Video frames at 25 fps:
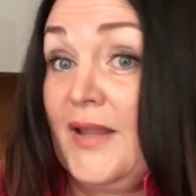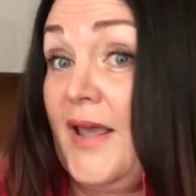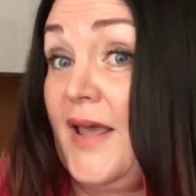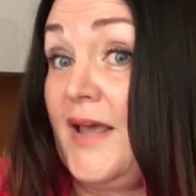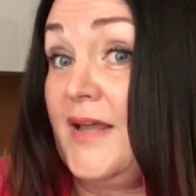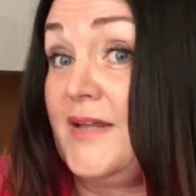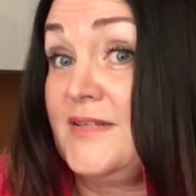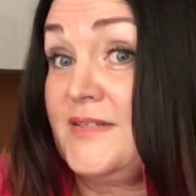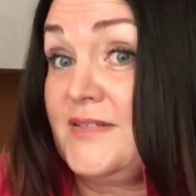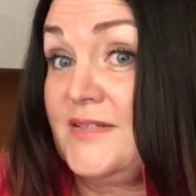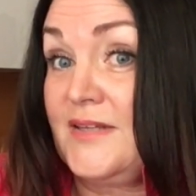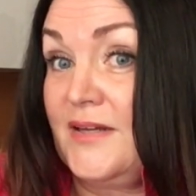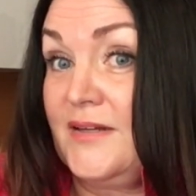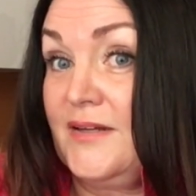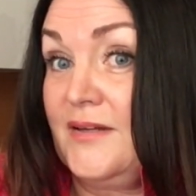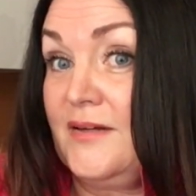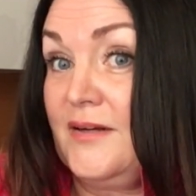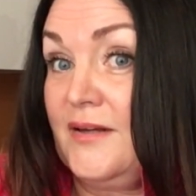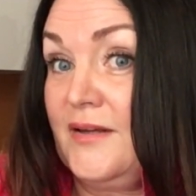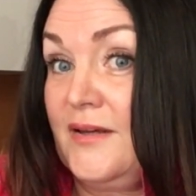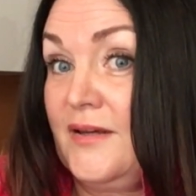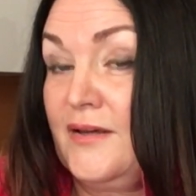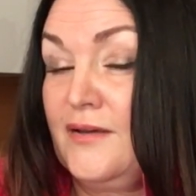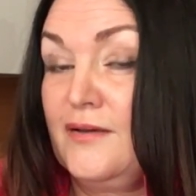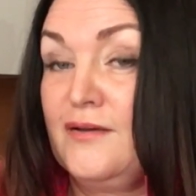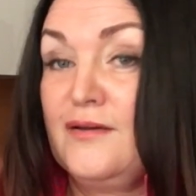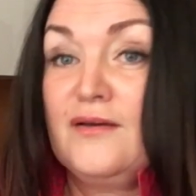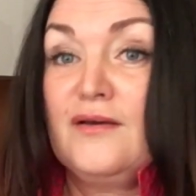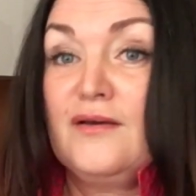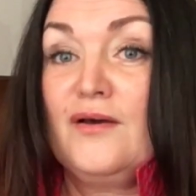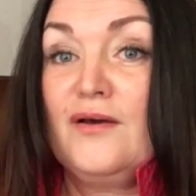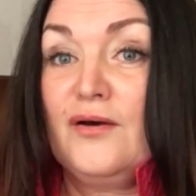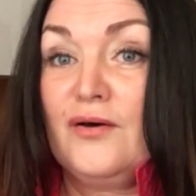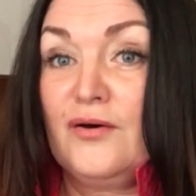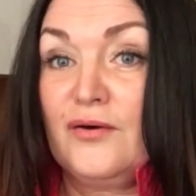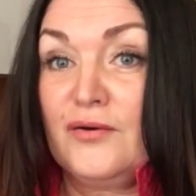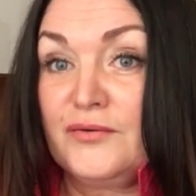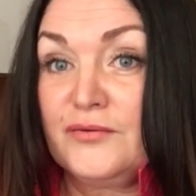And suddenly,
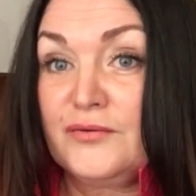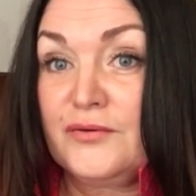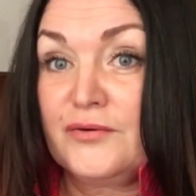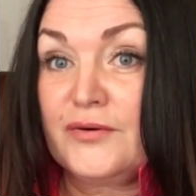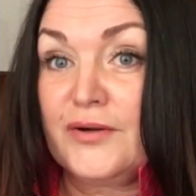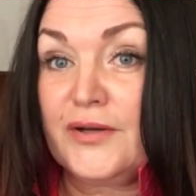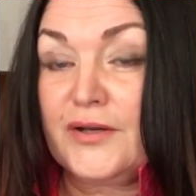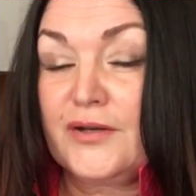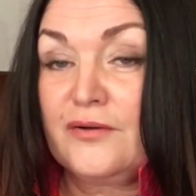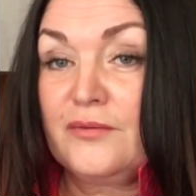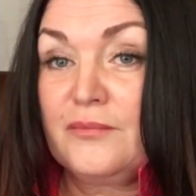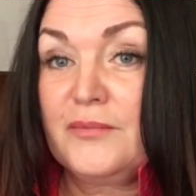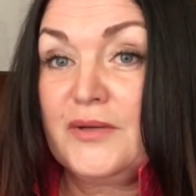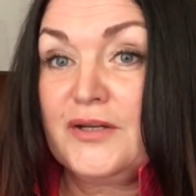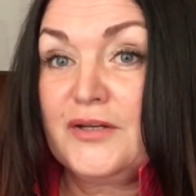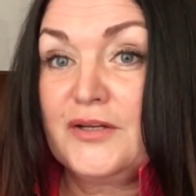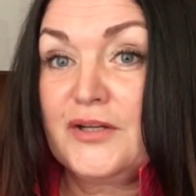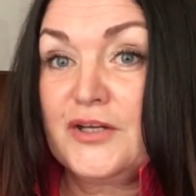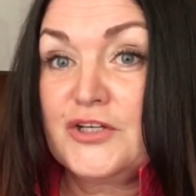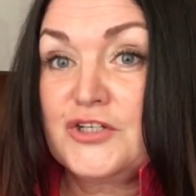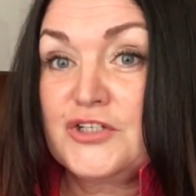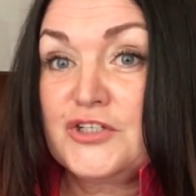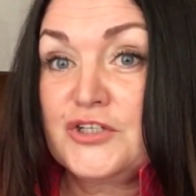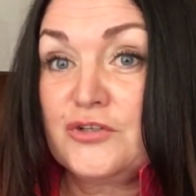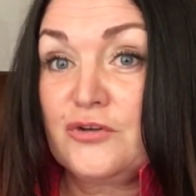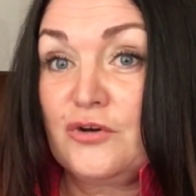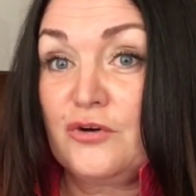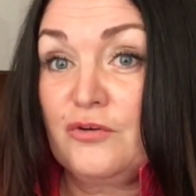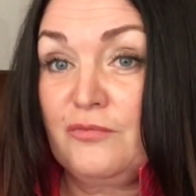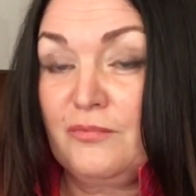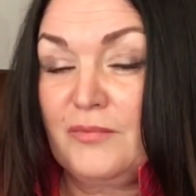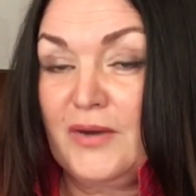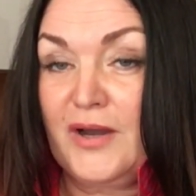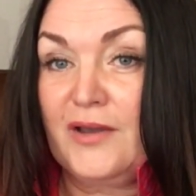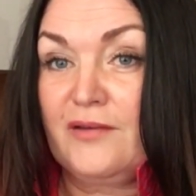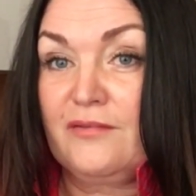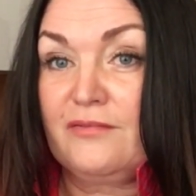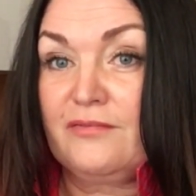on the recommendation of
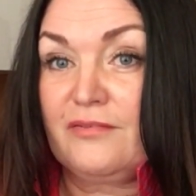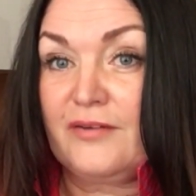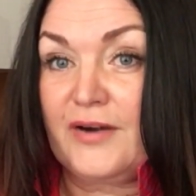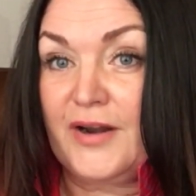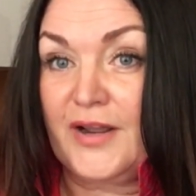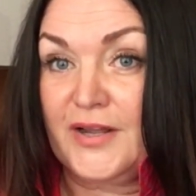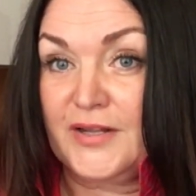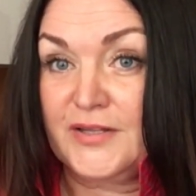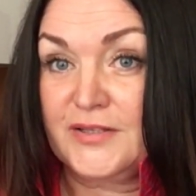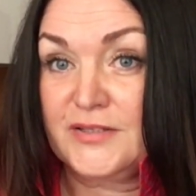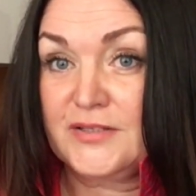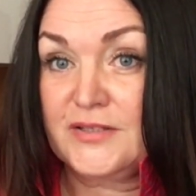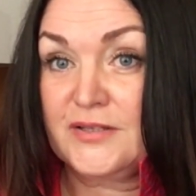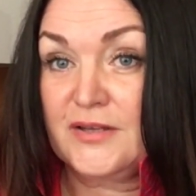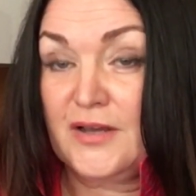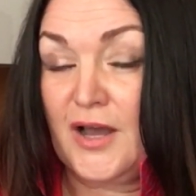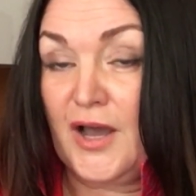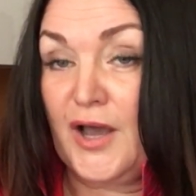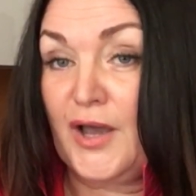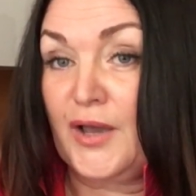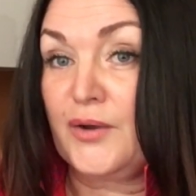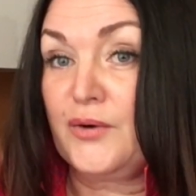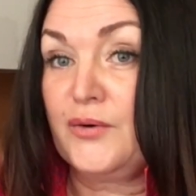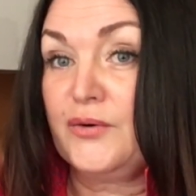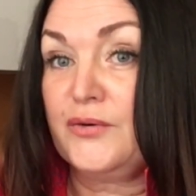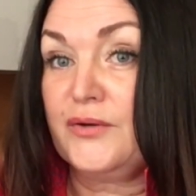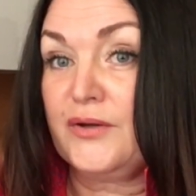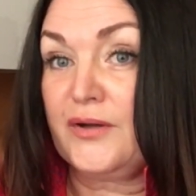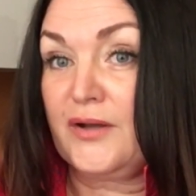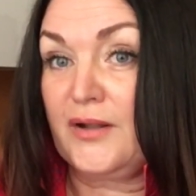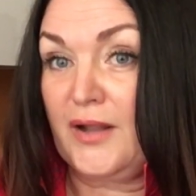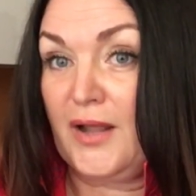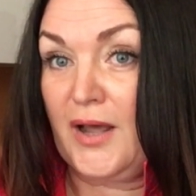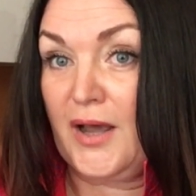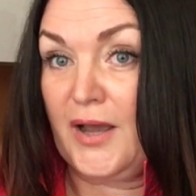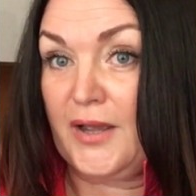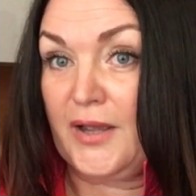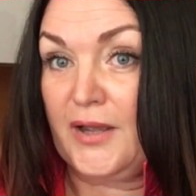my friends, I got a
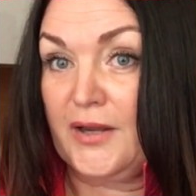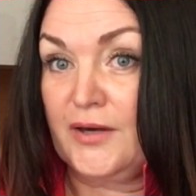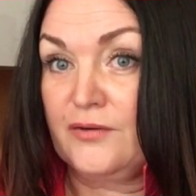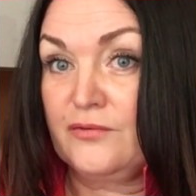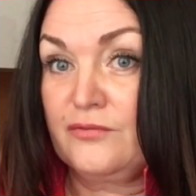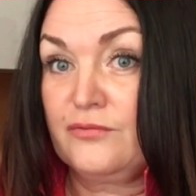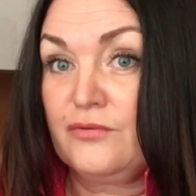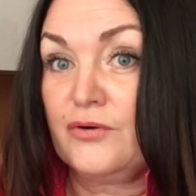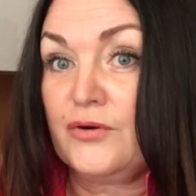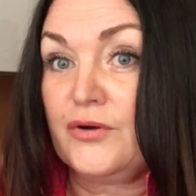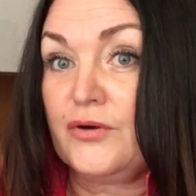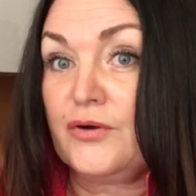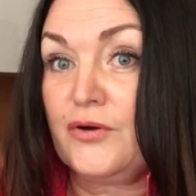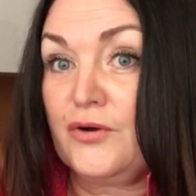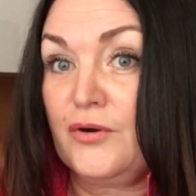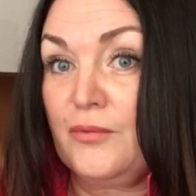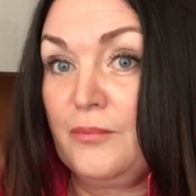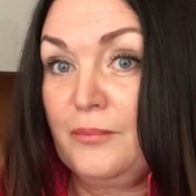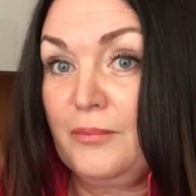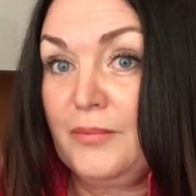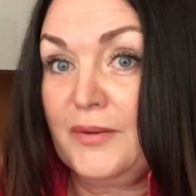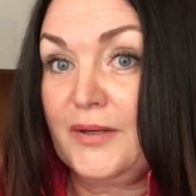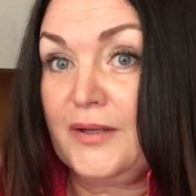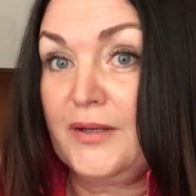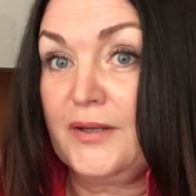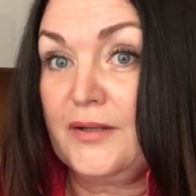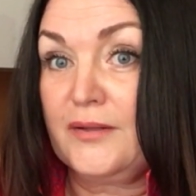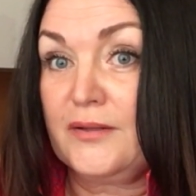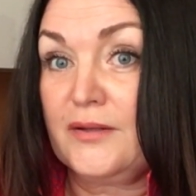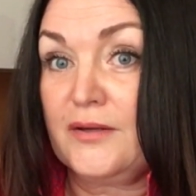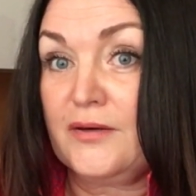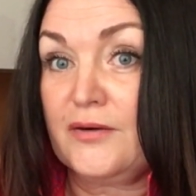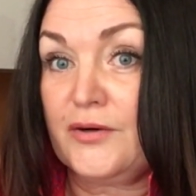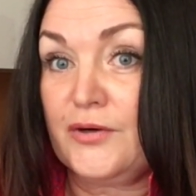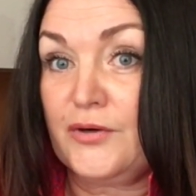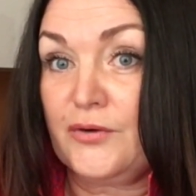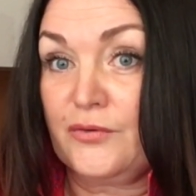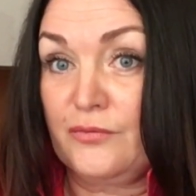client for a complete
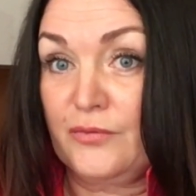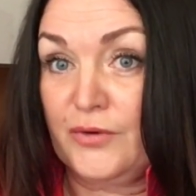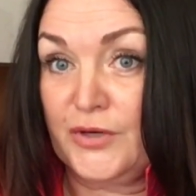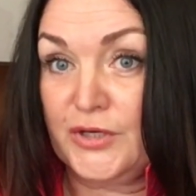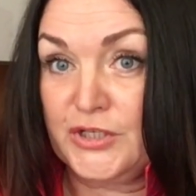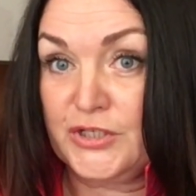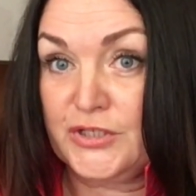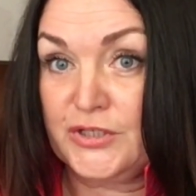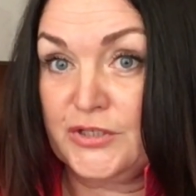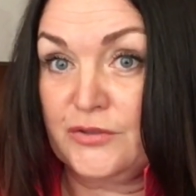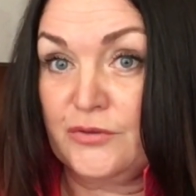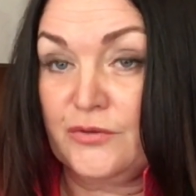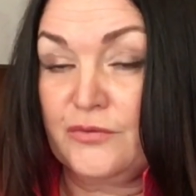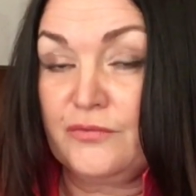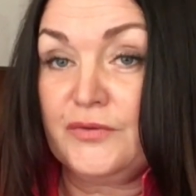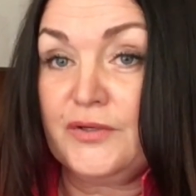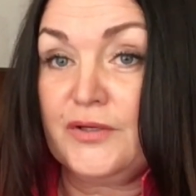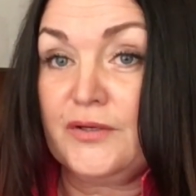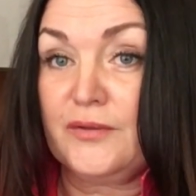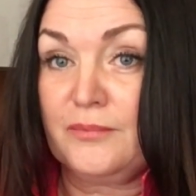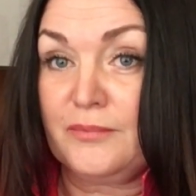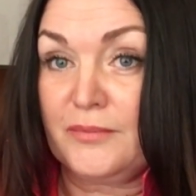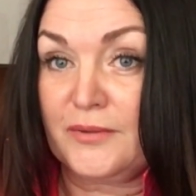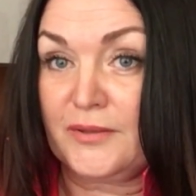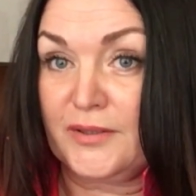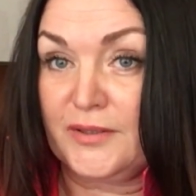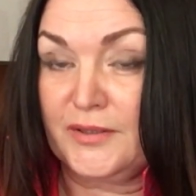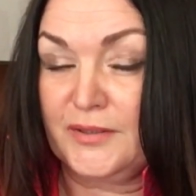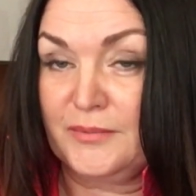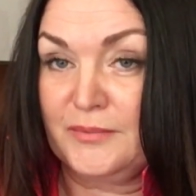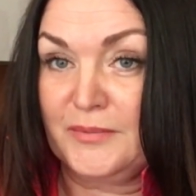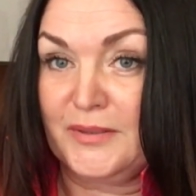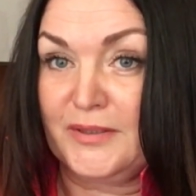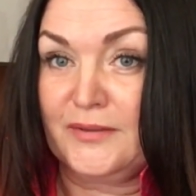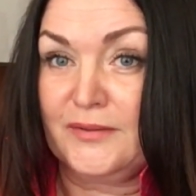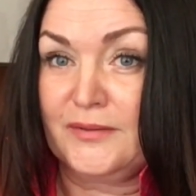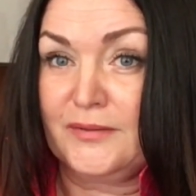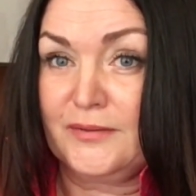renovation of the
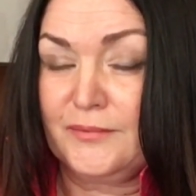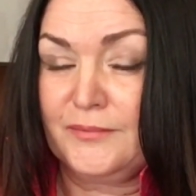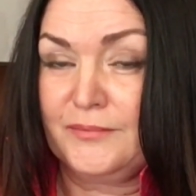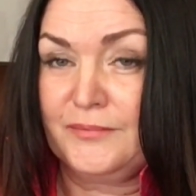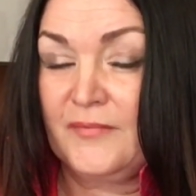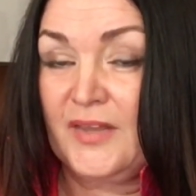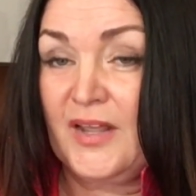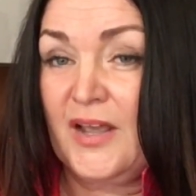apartment.